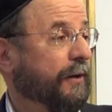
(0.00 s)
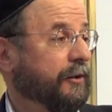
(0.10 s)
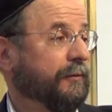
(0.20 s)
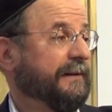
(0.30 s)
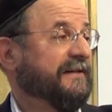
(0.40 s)

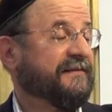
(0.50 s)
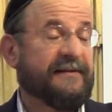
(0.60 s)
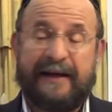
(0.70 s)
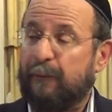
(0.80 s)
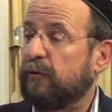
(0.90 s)
point, or at least
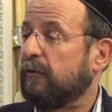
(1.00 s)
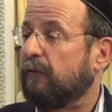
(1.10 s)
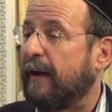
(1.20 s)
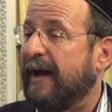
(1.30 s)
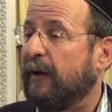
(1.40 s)
that
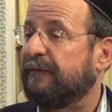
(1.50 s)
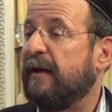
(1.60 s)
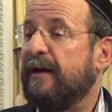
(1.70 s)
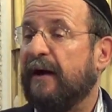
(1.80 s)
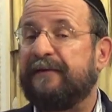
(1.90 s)
were around,
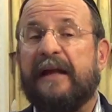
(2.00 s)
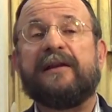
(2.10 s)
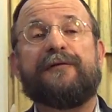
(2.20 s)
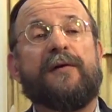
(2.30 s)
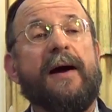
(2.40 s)

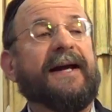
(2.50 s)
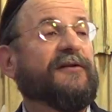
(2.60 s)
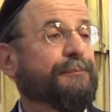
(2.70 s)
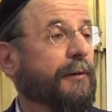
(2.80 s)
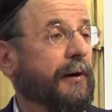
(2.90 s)
identifying
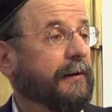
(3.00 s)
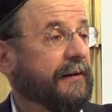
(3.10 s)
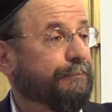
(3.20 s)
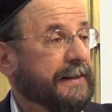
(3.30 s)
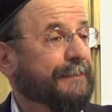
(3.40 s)
as part
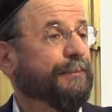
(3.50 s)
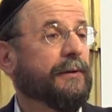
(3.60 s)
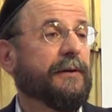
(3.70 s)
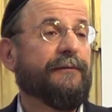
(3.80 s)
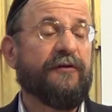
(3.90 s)
of the
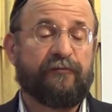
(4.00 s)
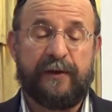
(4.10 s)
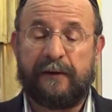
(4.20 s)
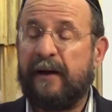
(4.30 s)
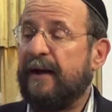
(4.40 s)
people of
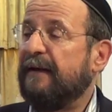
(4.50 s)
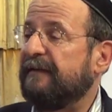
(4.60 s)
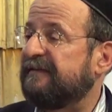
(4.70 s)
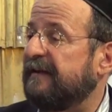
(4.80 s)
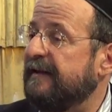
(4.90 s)
Israel,
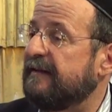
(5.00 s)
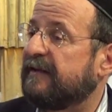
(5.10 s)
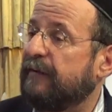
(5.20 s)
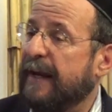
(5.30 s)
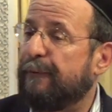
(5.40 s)

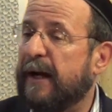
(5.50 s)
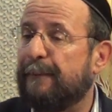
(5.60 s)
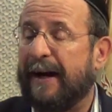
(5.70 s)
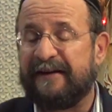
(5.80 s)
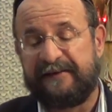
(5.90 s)
descendants of
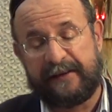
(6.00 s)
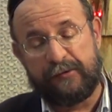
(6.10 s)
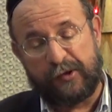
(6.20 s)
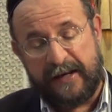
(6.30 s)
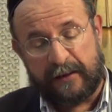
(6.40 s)
Abraham, Isaac,
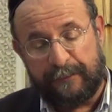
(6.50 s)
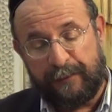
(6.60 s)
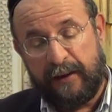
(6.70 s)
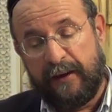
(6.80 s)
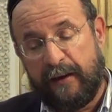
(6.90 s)
and Jacob,